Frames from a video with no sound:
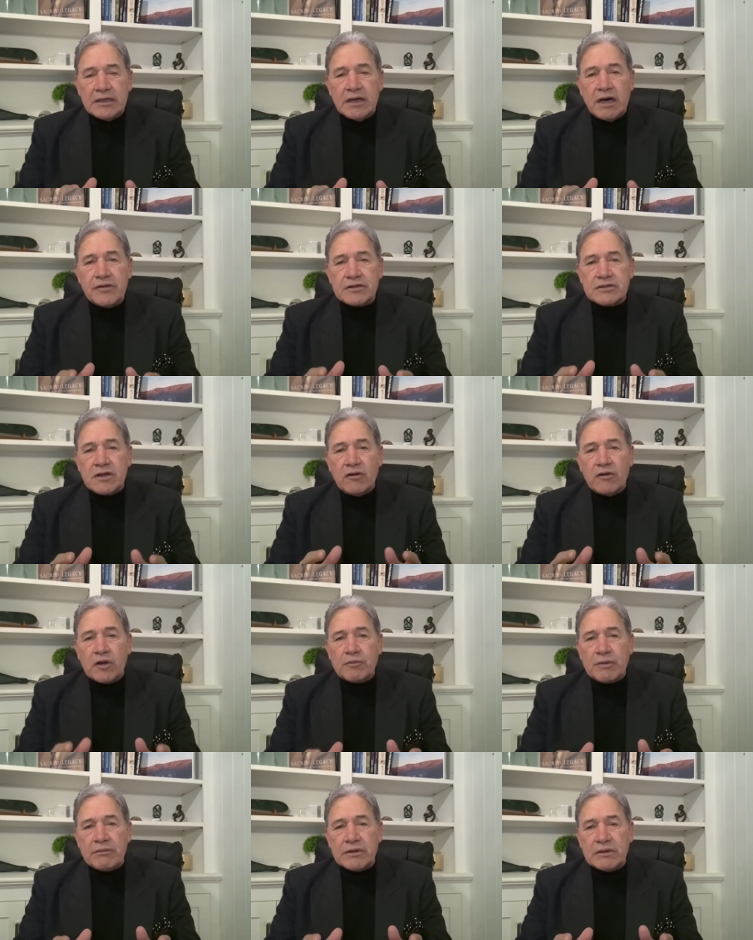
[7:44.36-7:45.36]
No, there's a whole
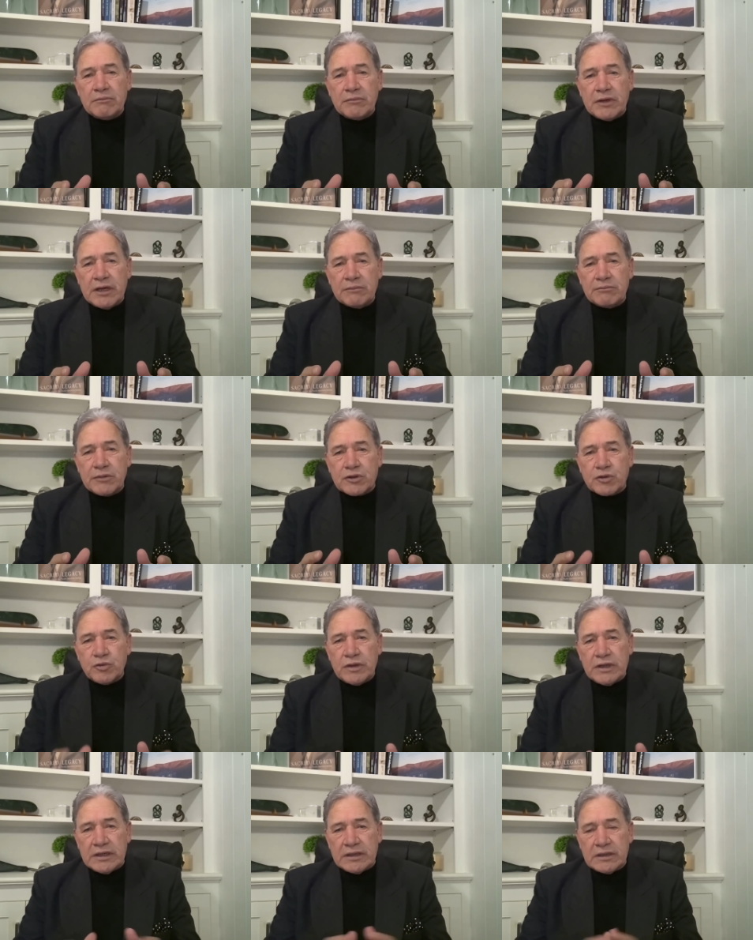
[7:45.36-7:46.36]
lot of people in, the, in
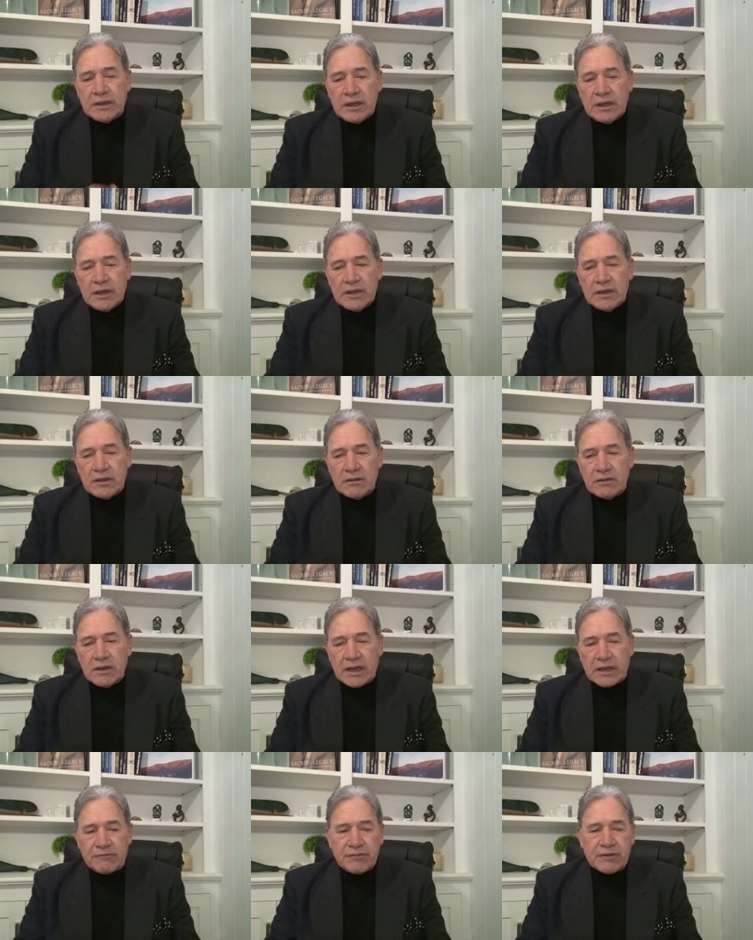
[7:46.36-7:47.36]
between who,
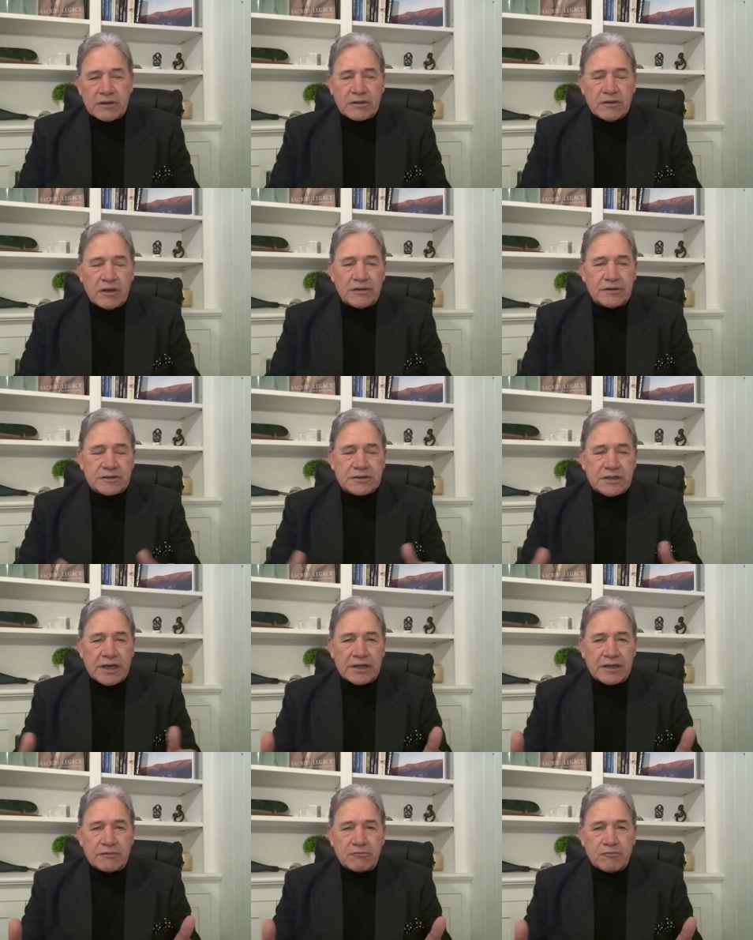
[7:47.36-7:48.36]
like Phil Collins
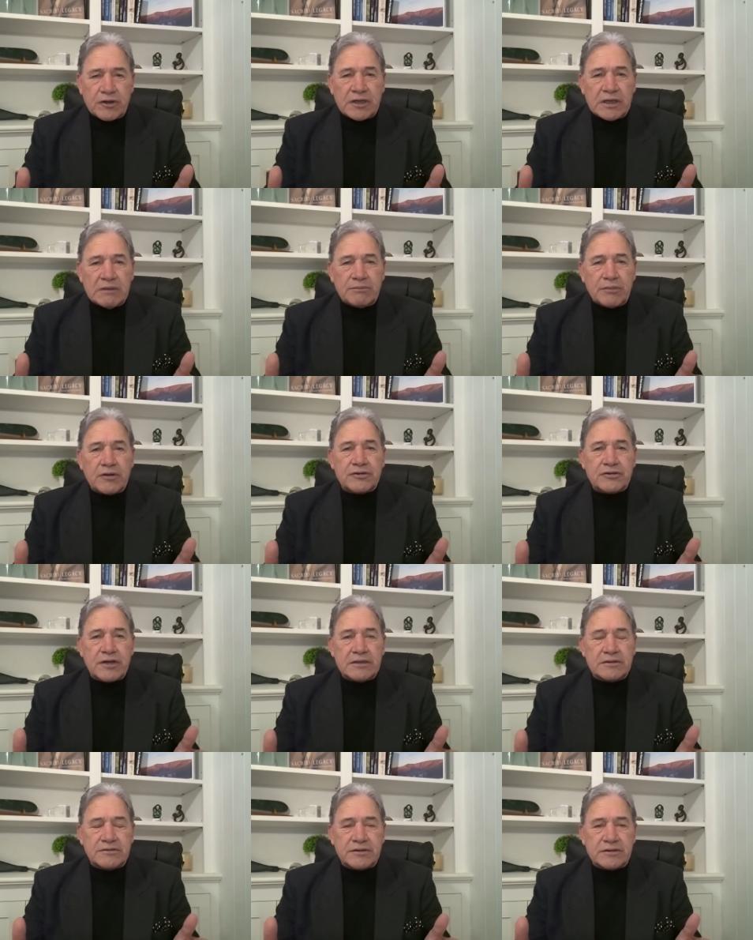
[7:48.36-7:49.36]
saying it, want to hear both
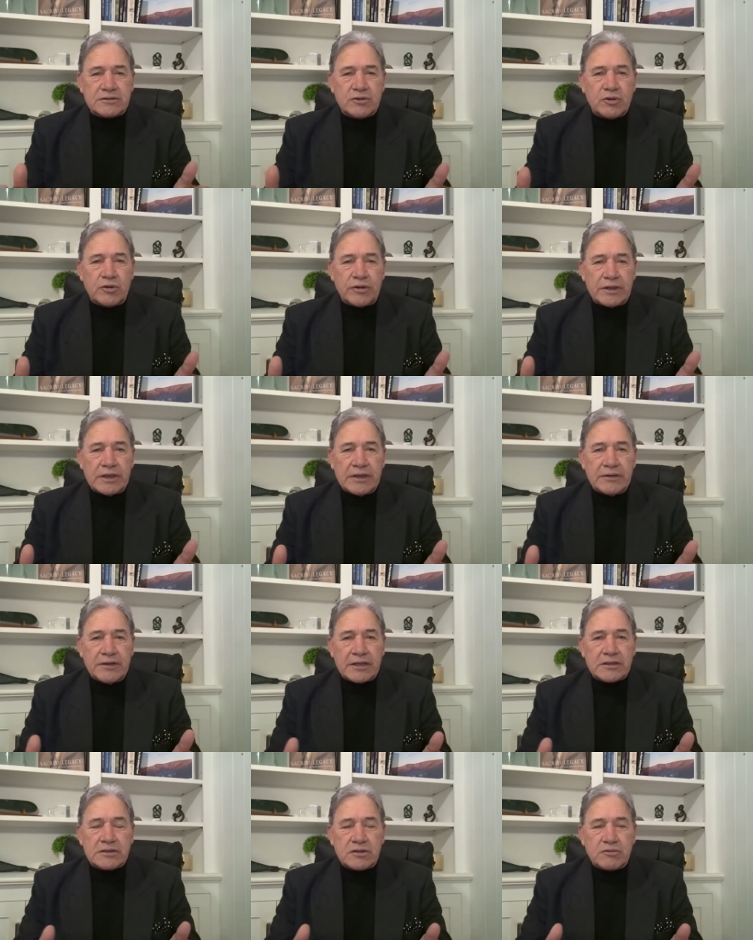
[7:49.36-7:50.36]
sides of the story, and
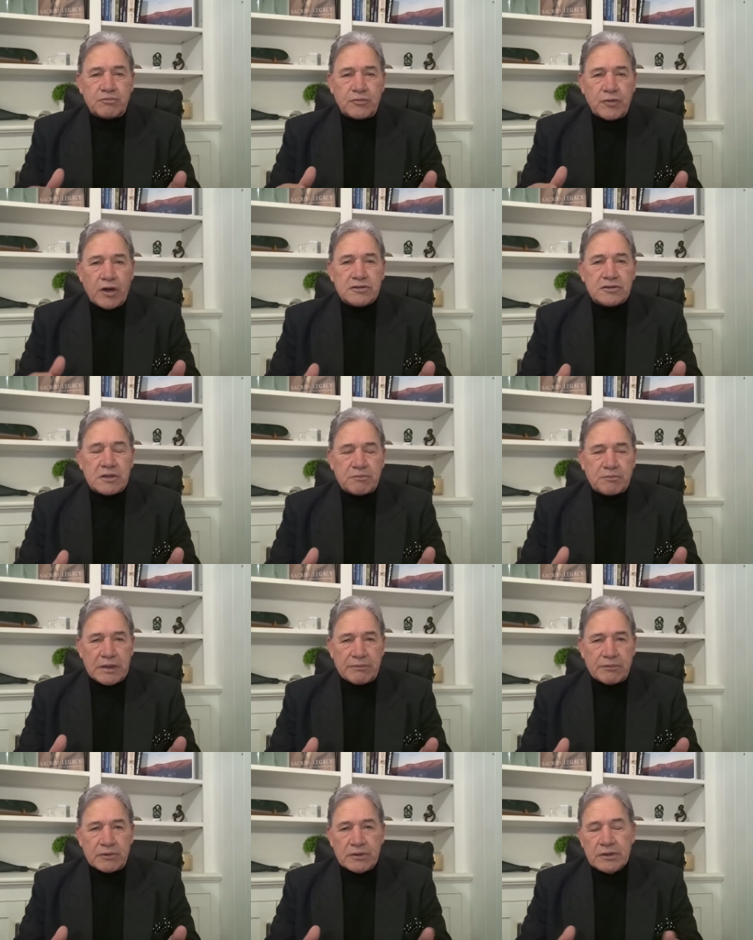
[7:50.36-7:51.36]
that's the, those are the
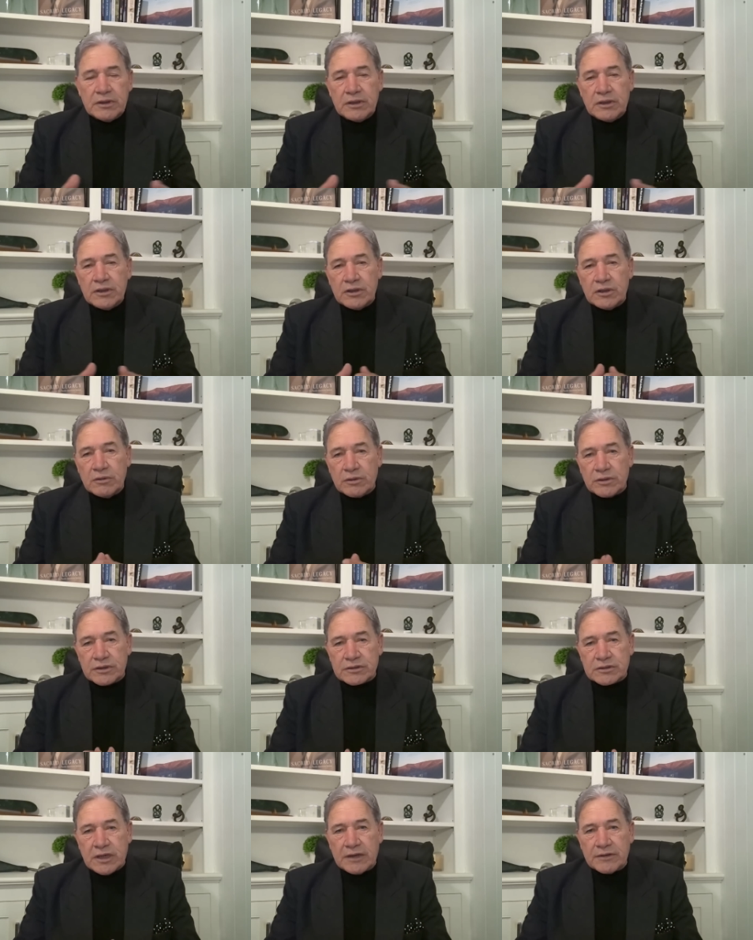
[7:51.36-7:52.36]
people who will
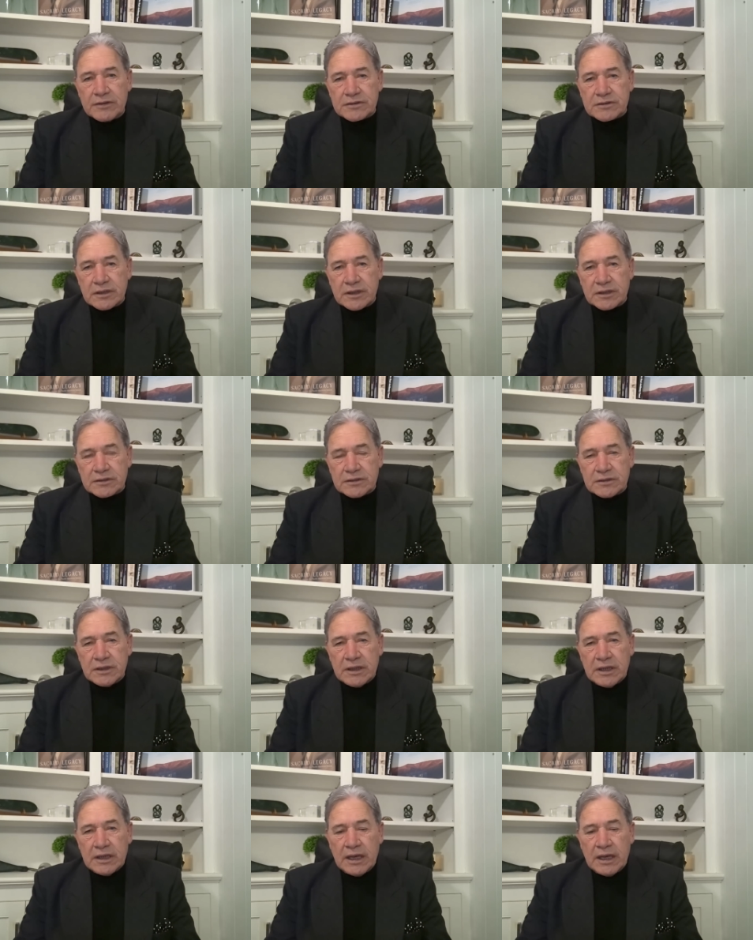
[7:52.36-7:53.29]
decide this election.